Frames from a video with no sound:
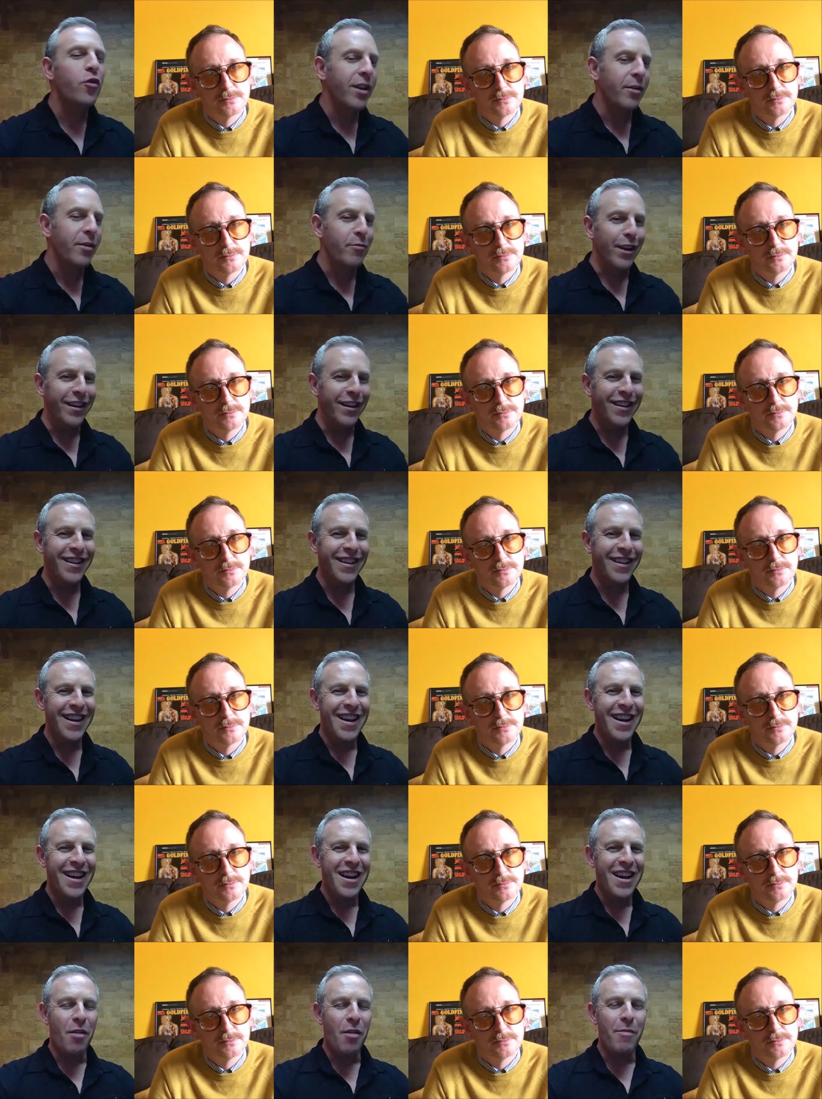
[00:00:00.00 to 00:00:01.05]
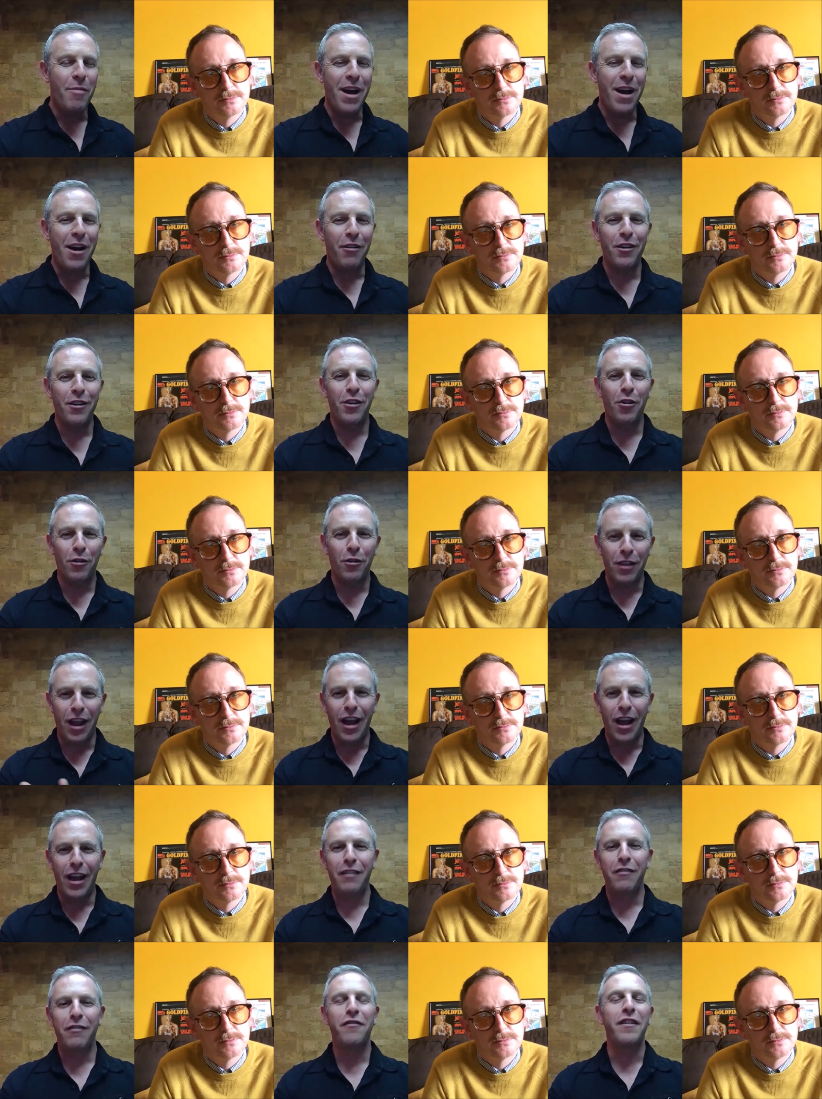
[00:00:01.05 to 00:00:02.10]
Speaker 1: treatment about your
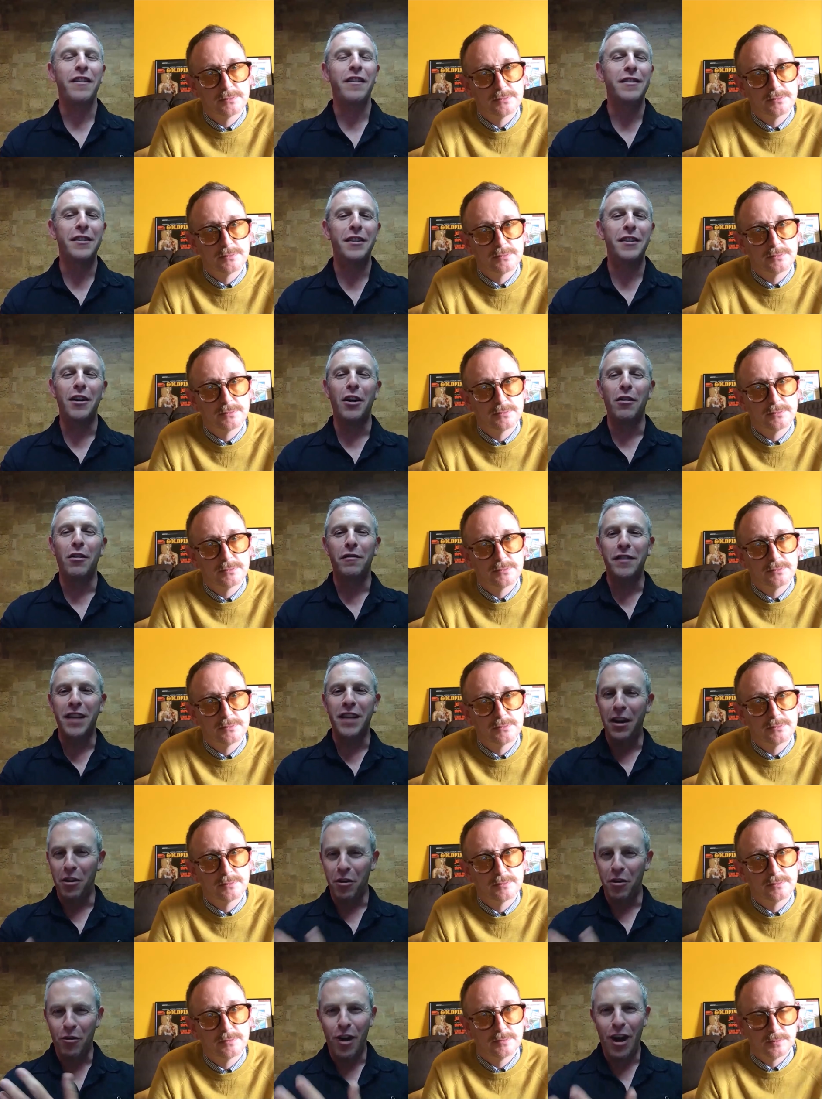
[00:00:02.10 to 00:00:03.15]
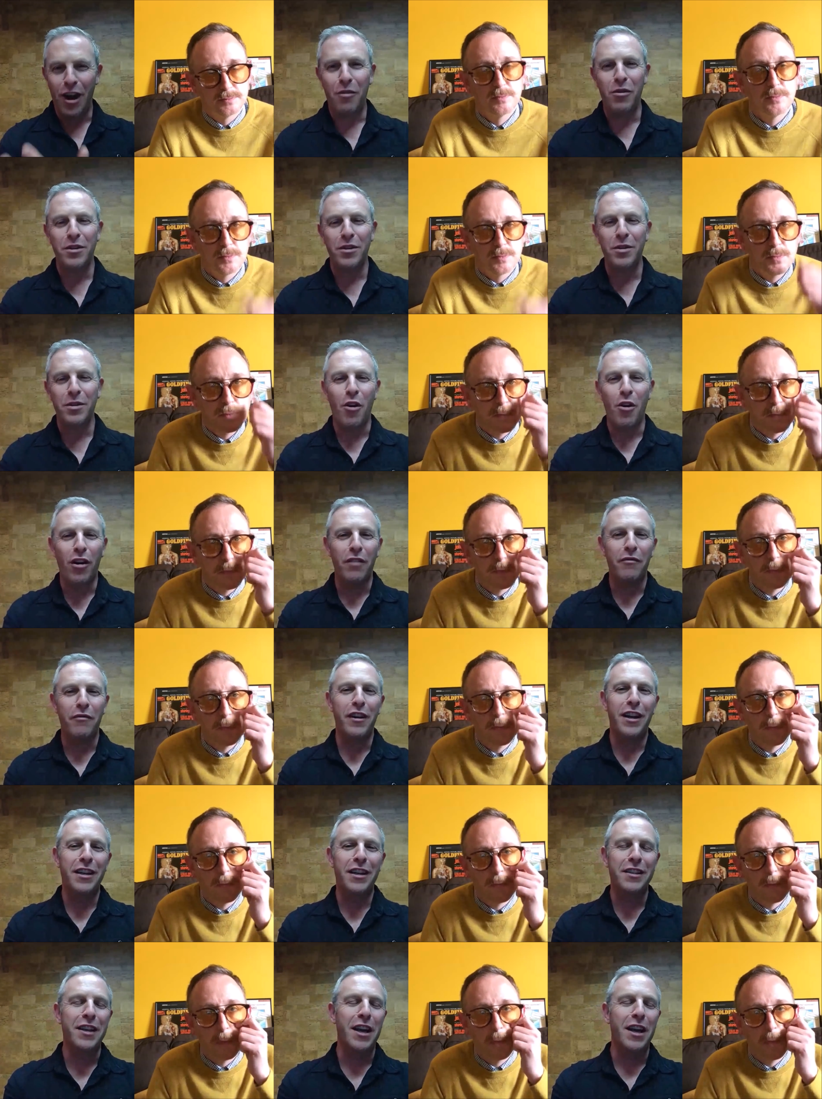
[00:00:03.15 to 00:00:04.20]
life and you know if Daniel Craig was a part of
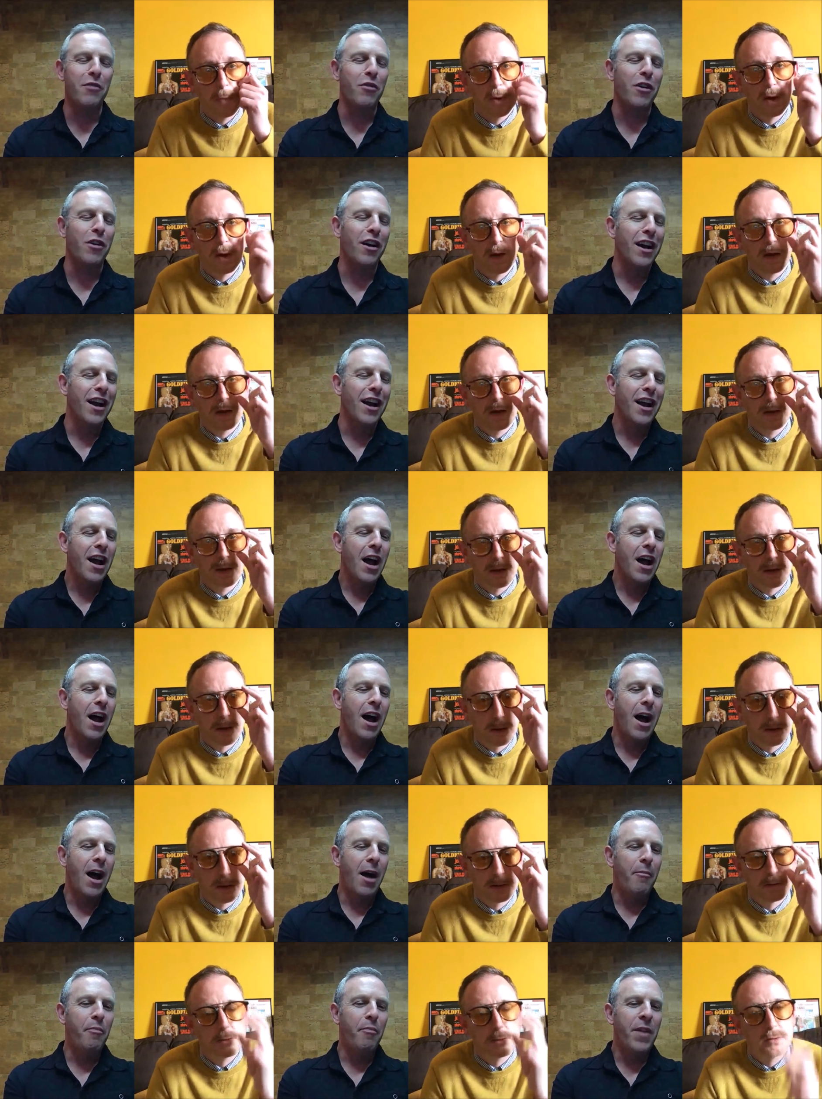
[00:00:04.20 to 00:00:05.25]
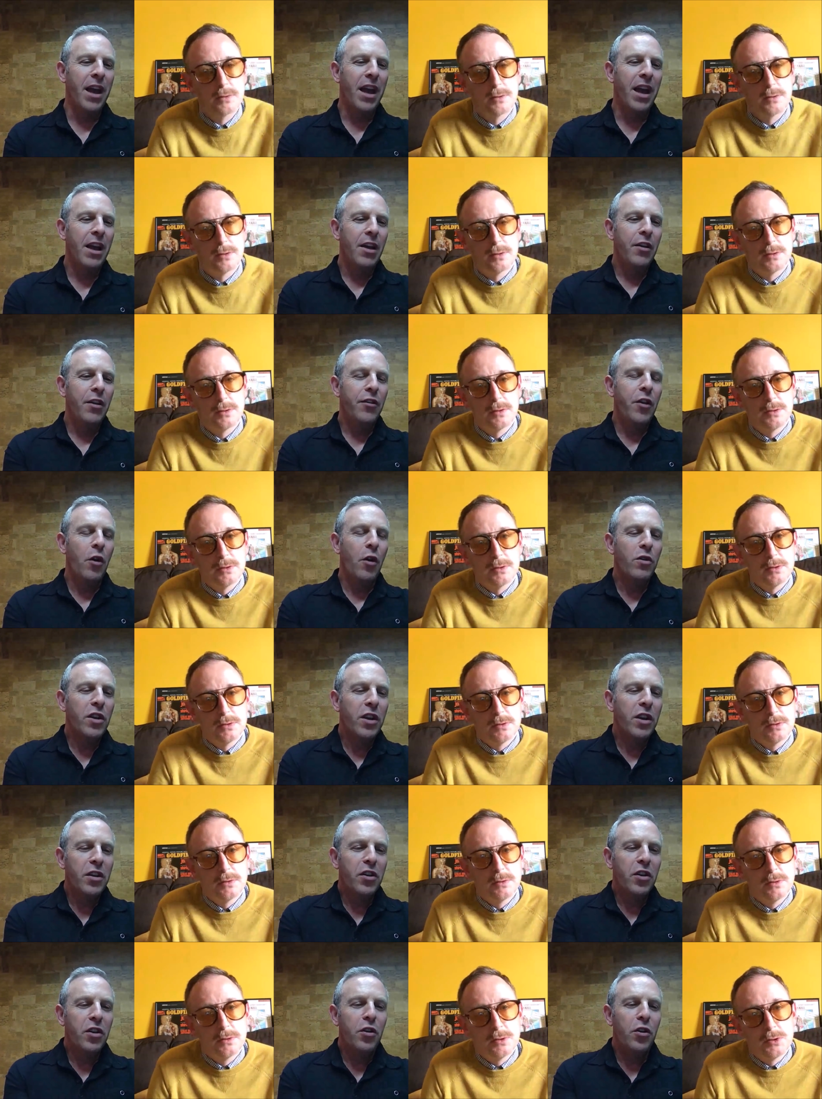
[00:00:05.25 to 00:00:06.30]
it, etc. Um,
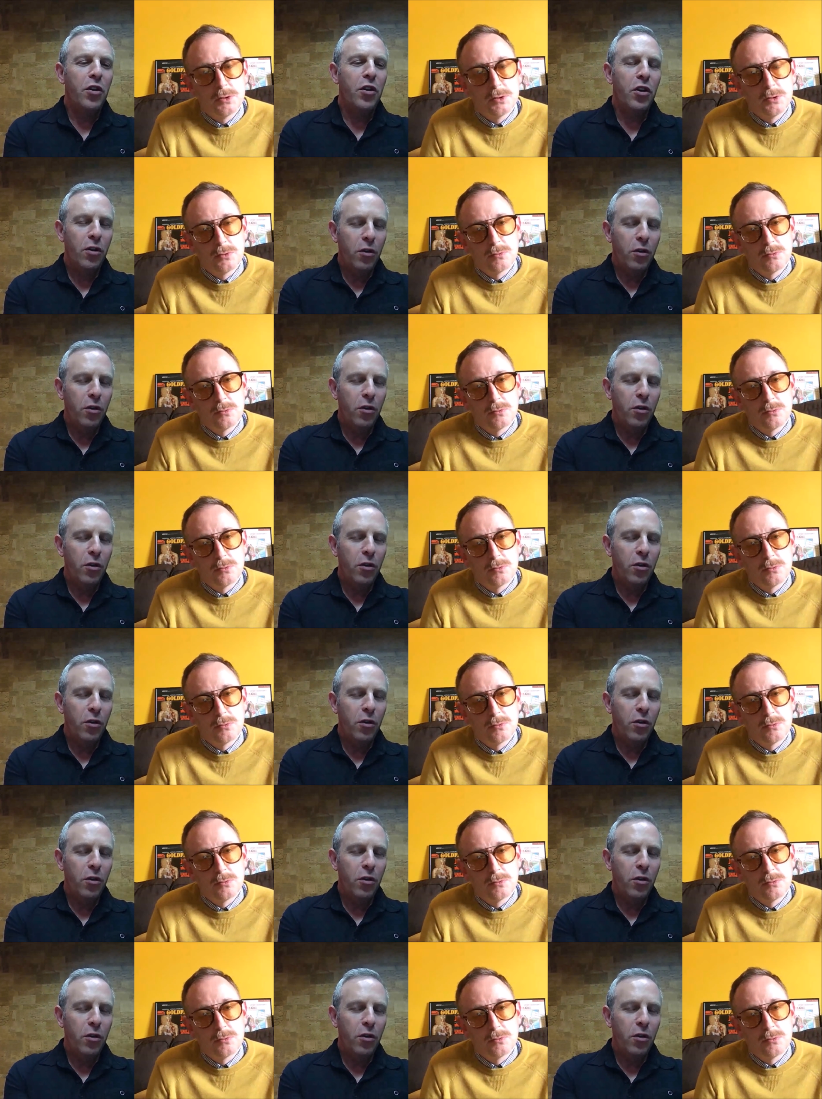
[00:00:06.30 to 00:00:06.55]
so, do